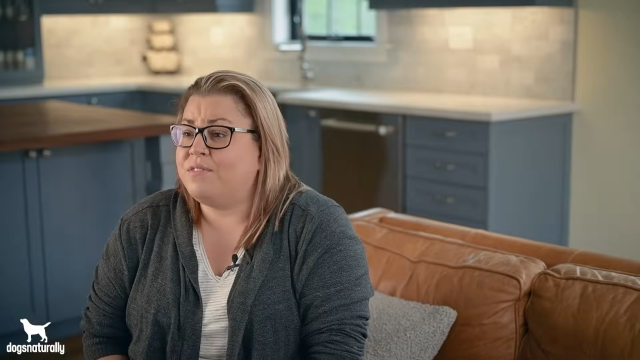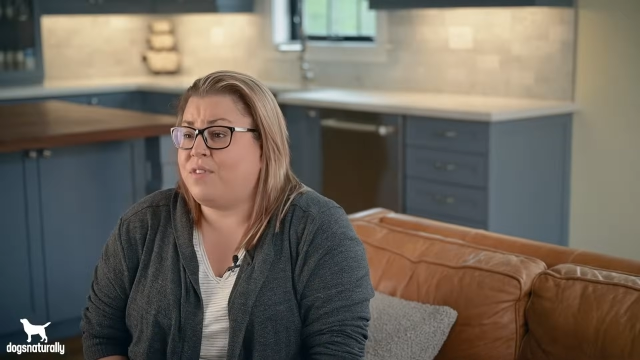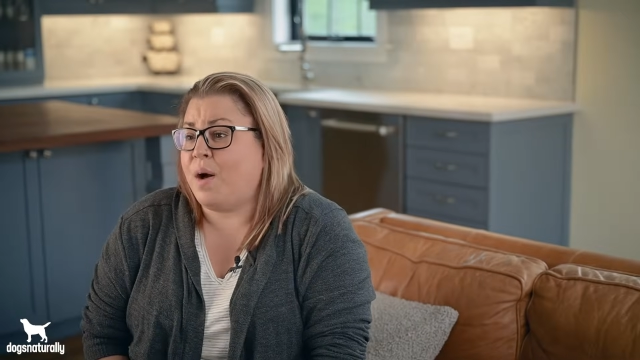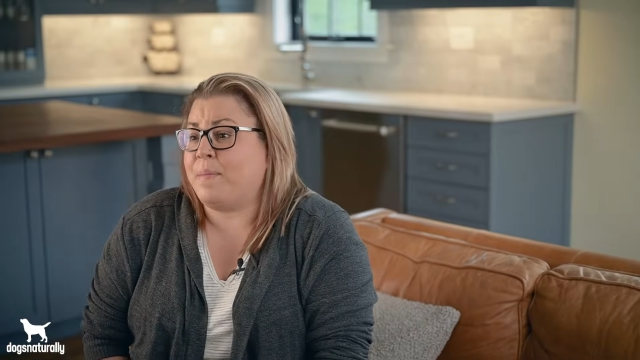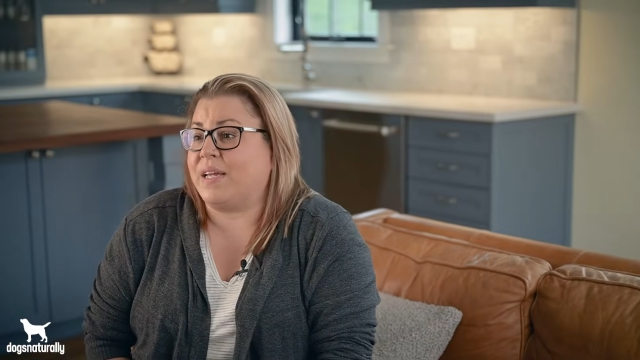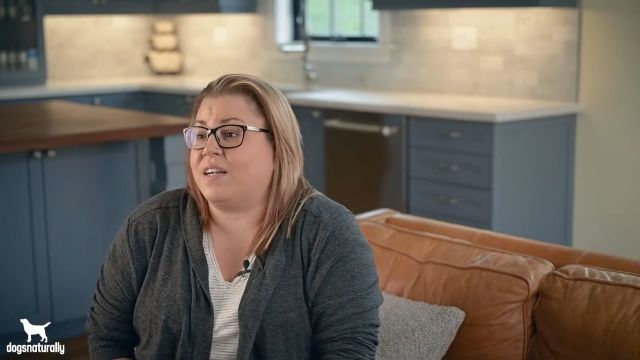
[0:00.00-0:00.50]

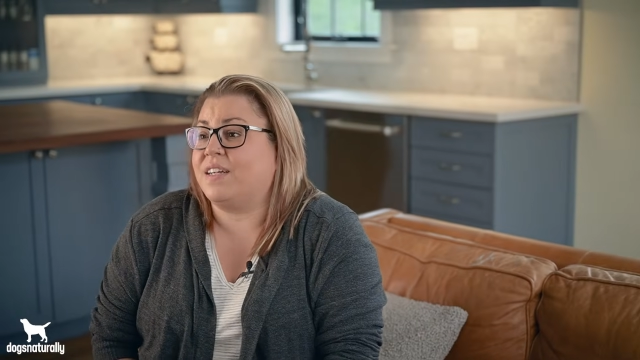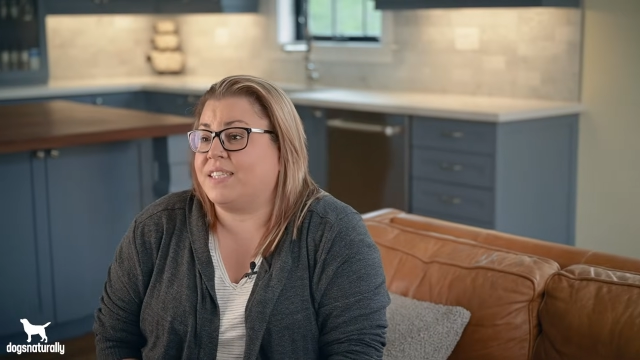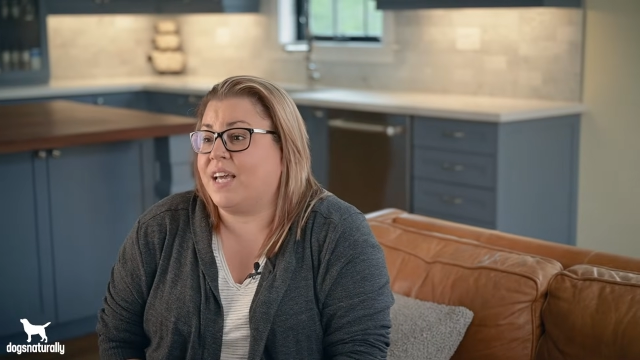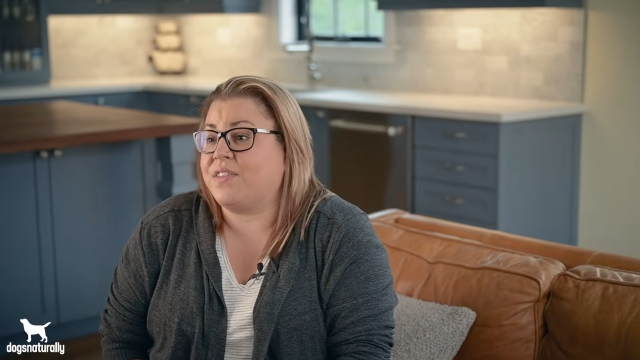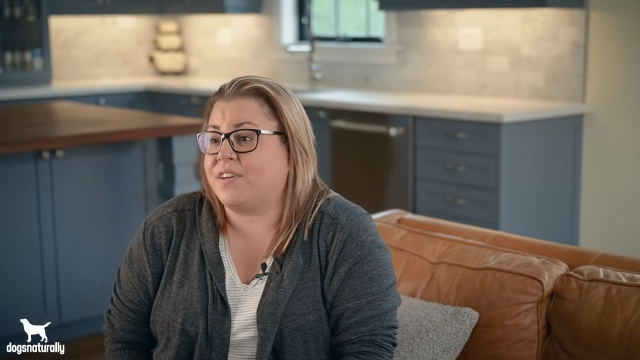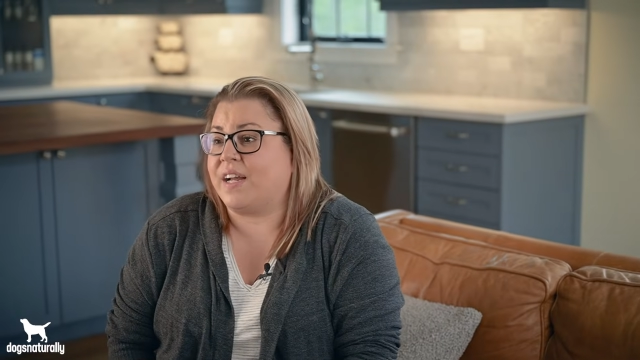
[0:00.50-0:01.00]
Vomit, on
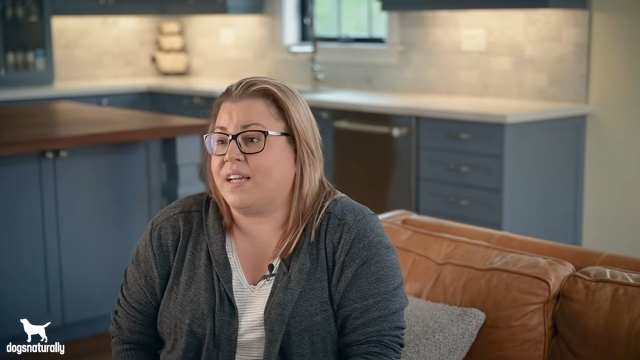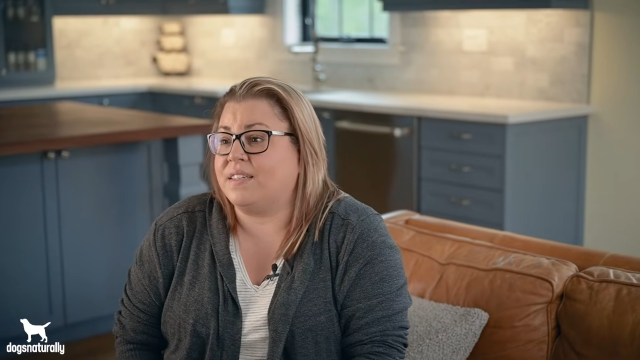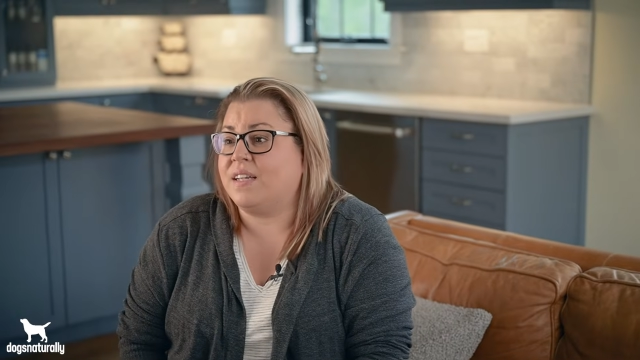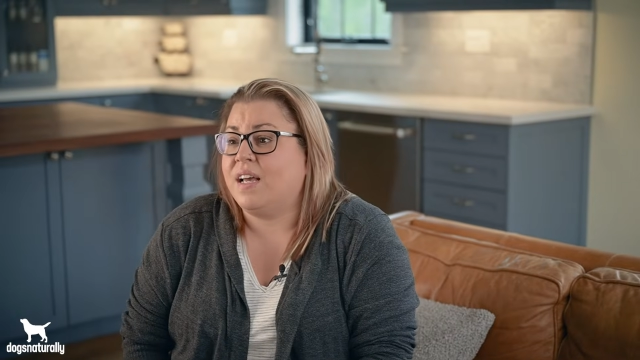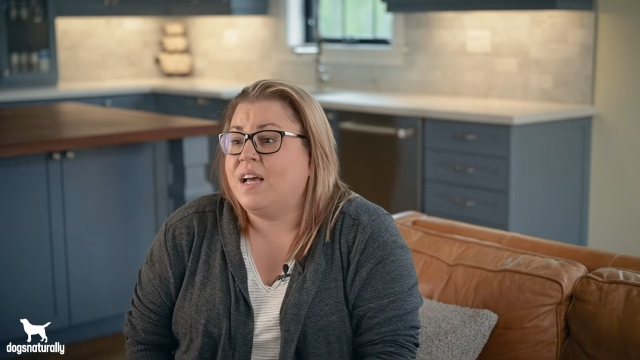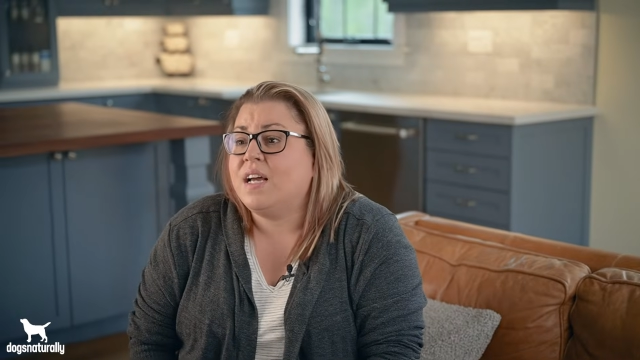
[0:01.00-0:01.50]
the other hand,
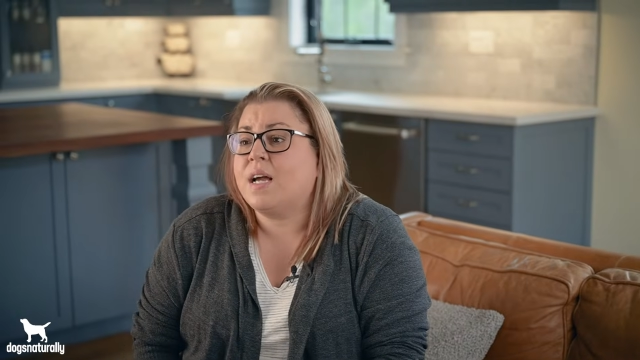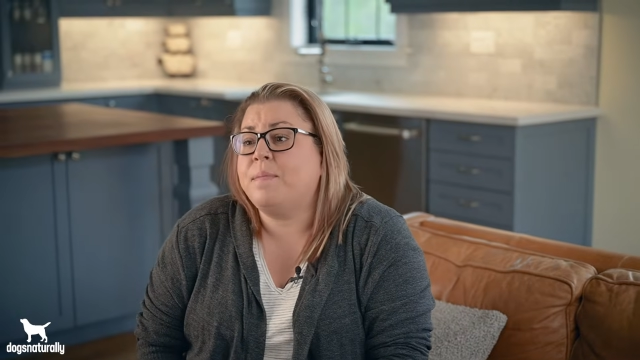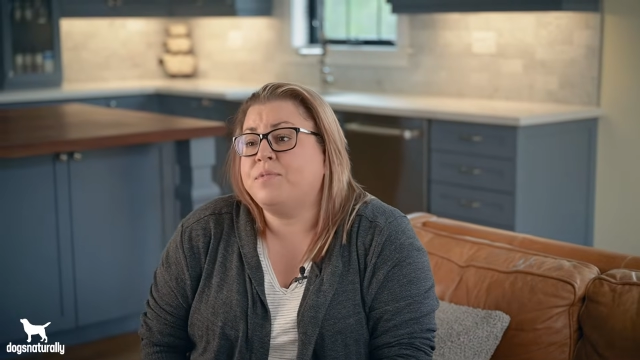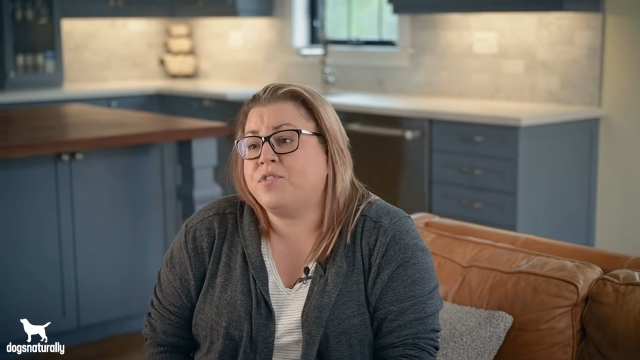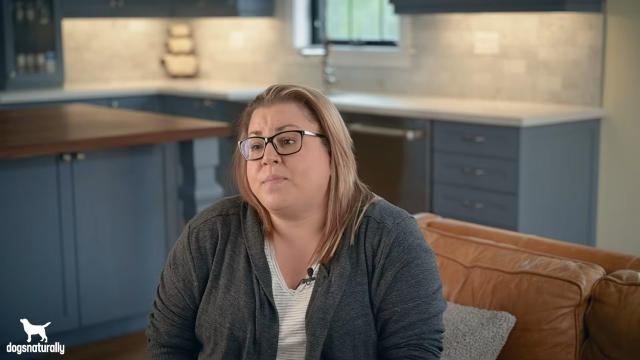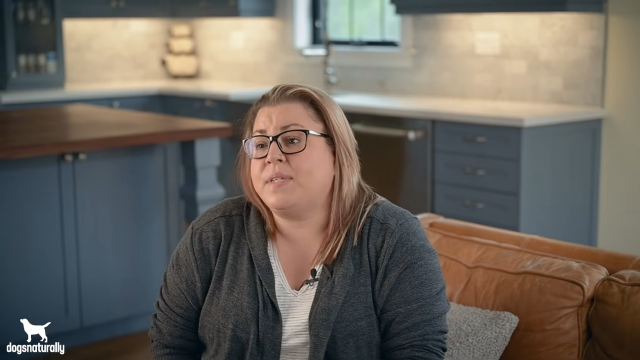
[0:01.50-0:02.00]

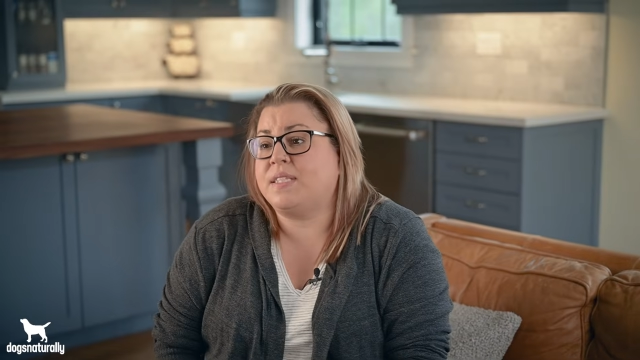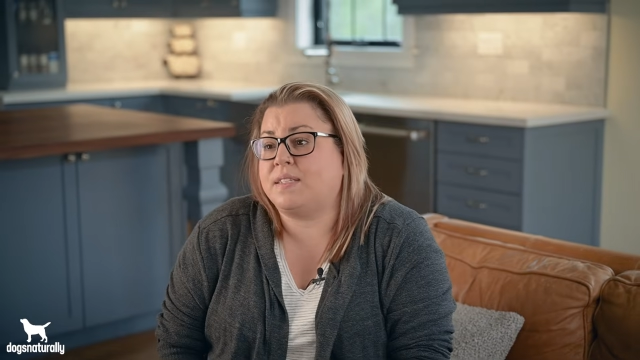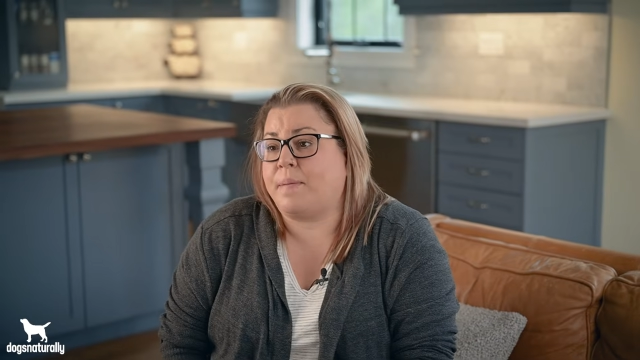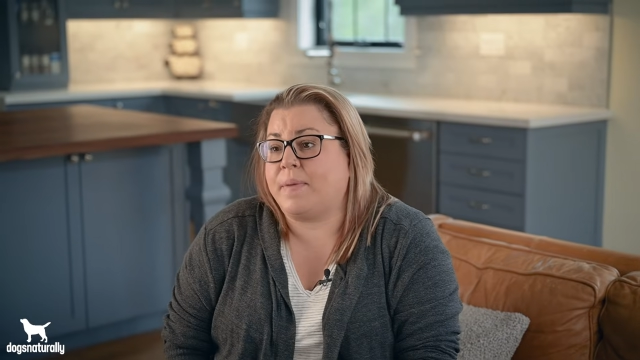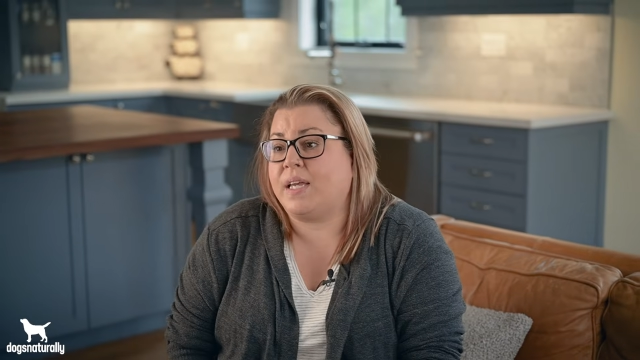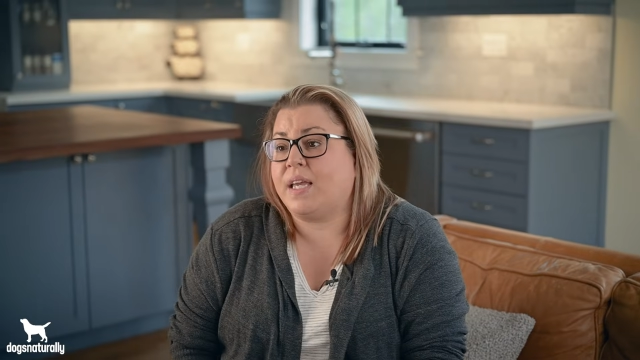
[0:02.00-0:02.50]
comes from the
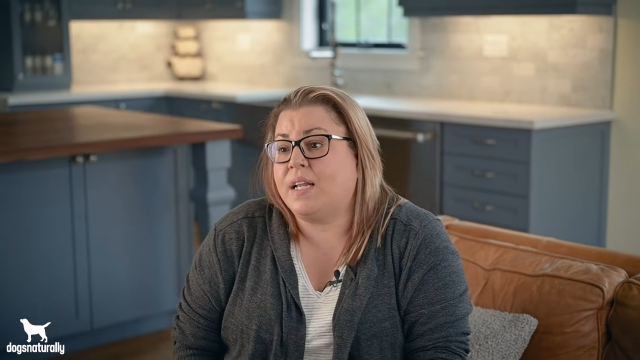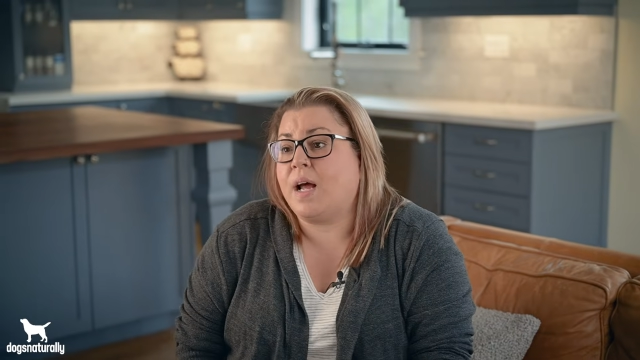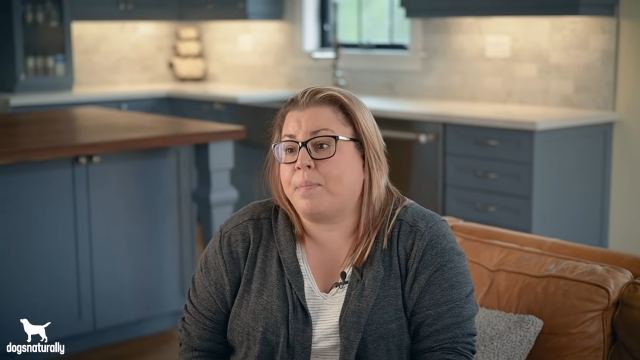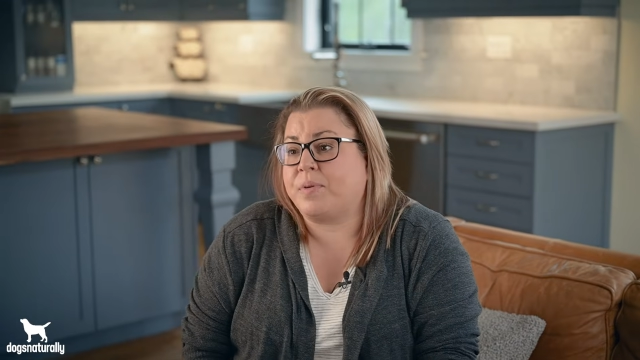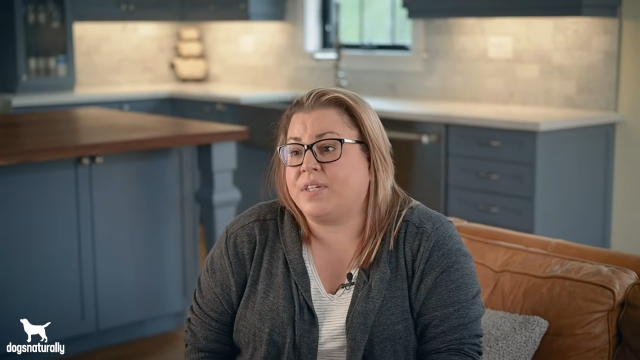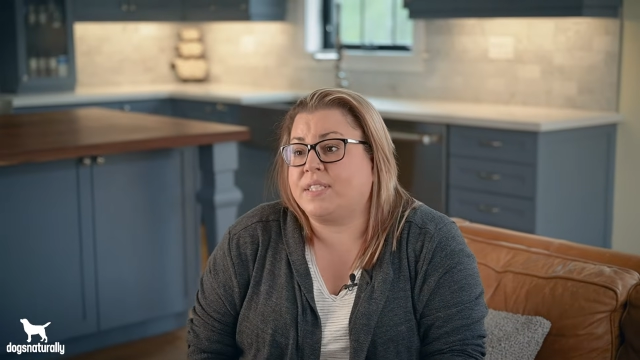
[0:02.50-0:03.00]
stomach and
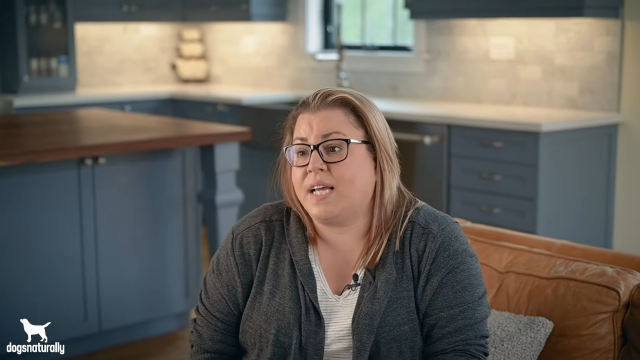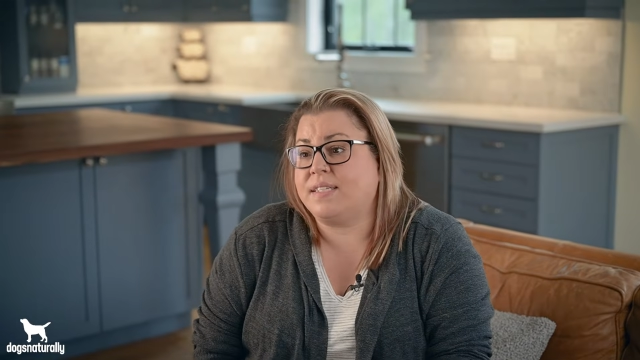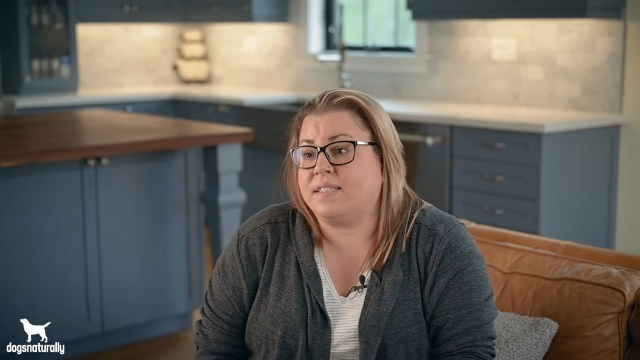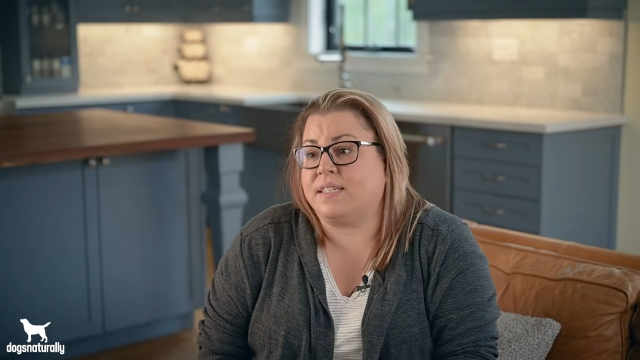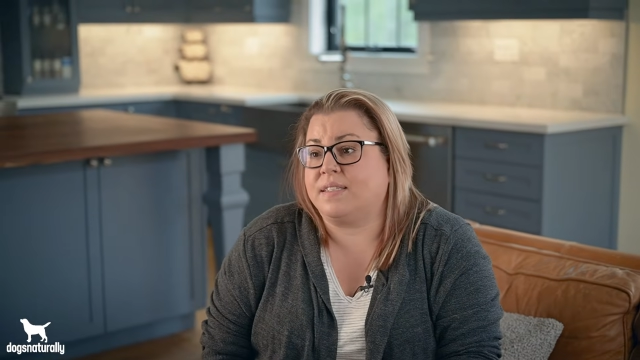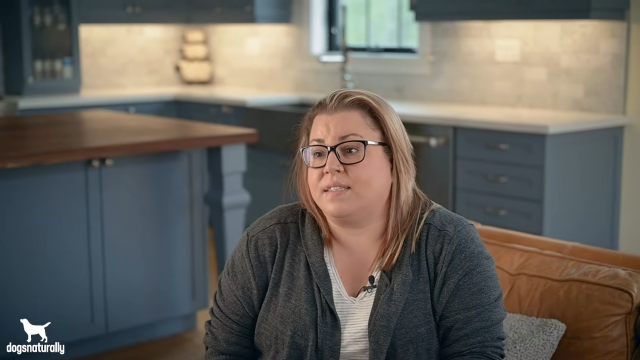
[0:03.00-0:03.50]
upper
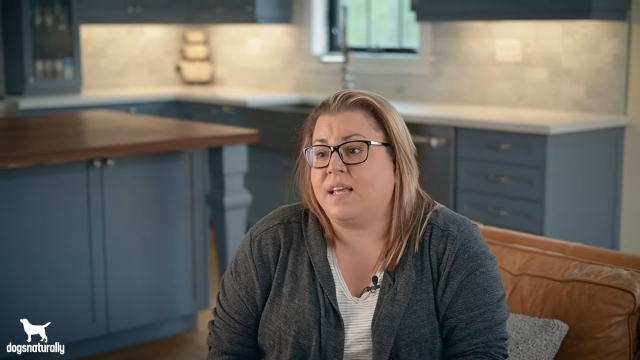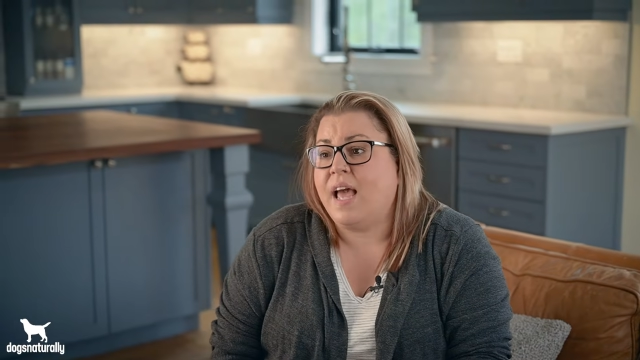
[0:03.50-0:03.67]
intestines